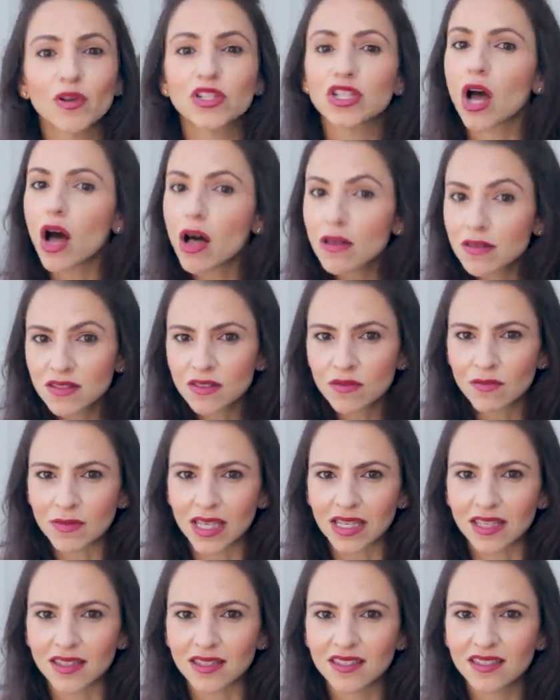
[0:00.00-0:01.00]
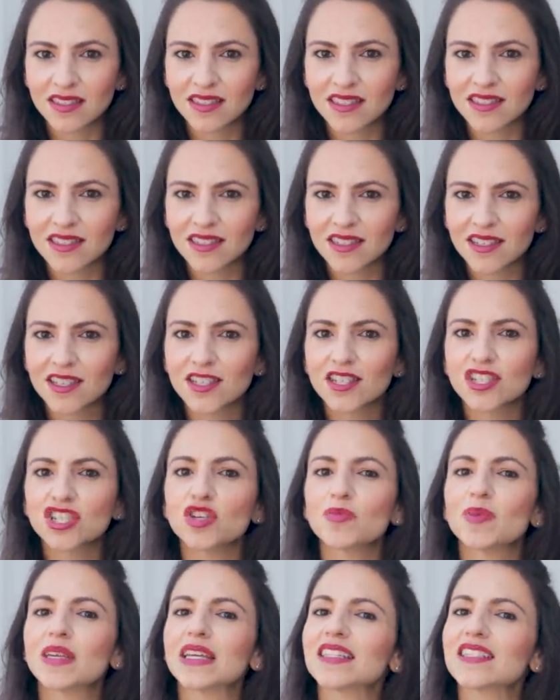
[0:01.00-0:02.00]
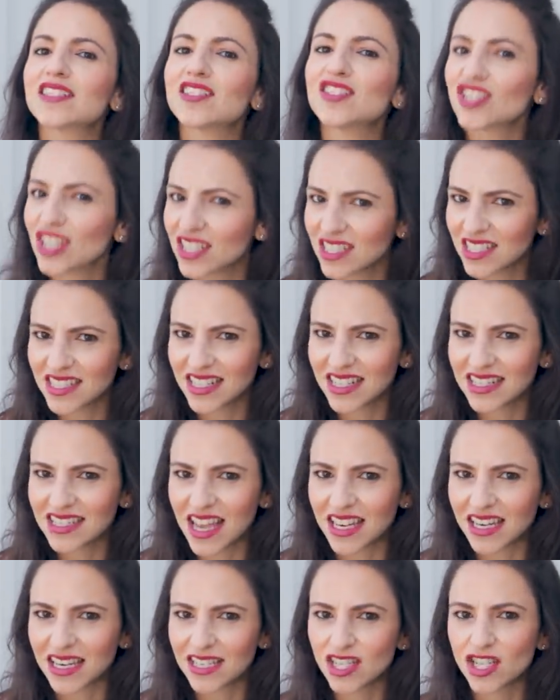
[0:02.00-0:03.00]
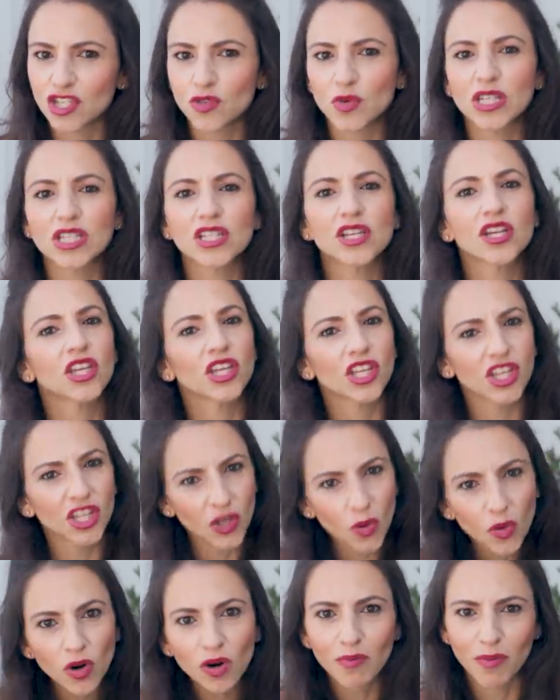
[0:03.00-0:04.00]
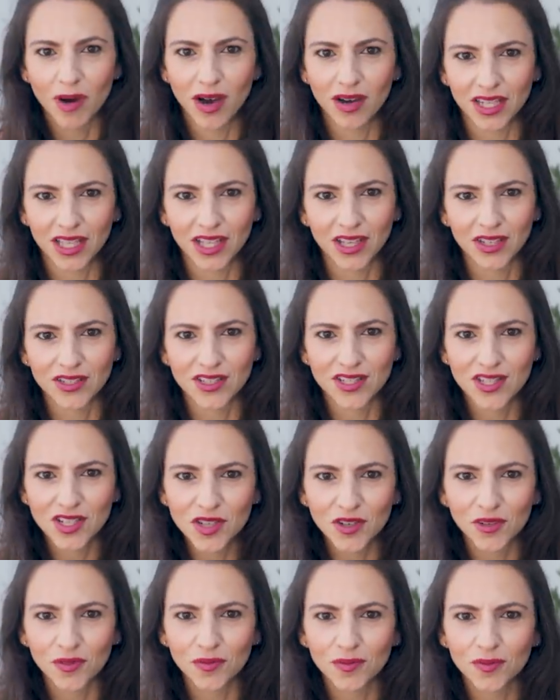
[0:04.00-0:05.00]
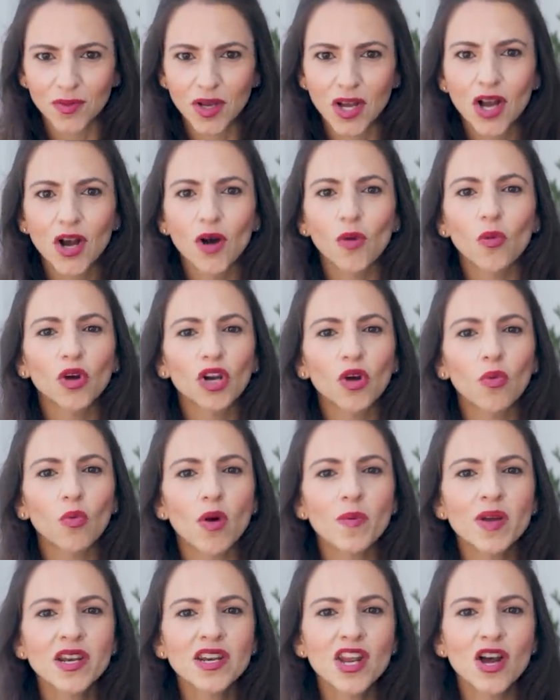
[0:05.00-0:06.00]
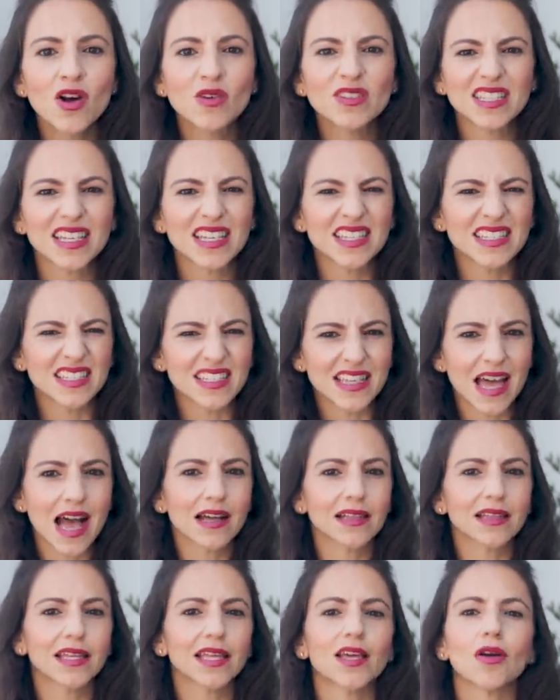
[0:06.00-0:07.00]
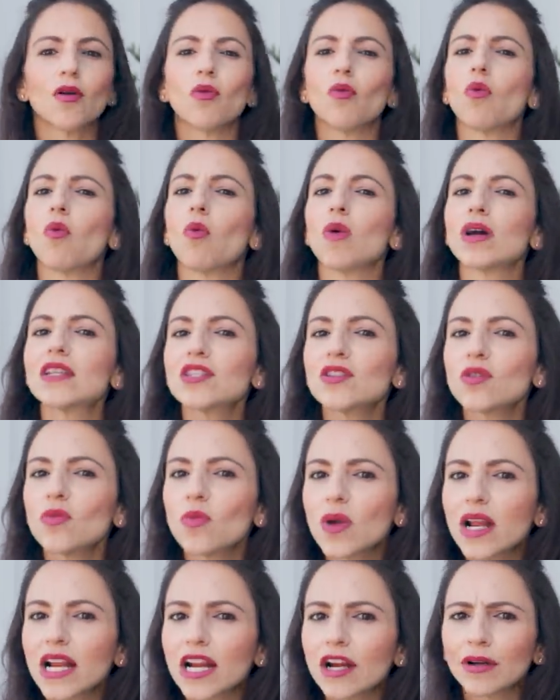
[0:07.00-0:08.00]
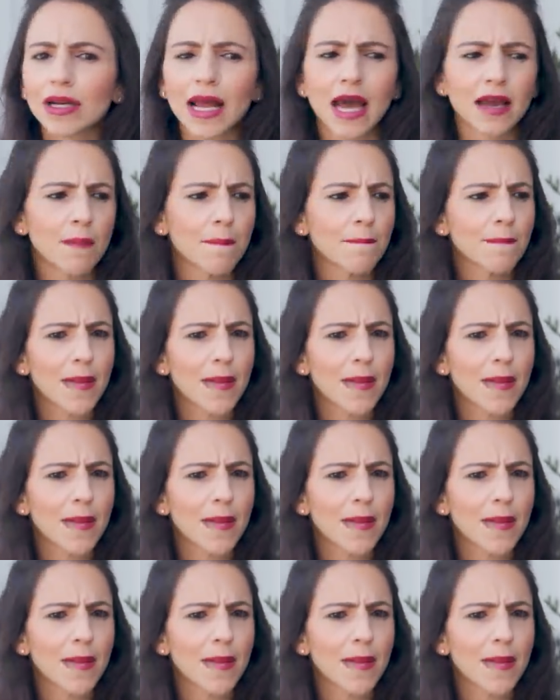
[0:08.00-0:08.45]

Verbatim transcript: which also means she'll be just as excited to treat your body good too. When a woman knows exactly what to wear and how to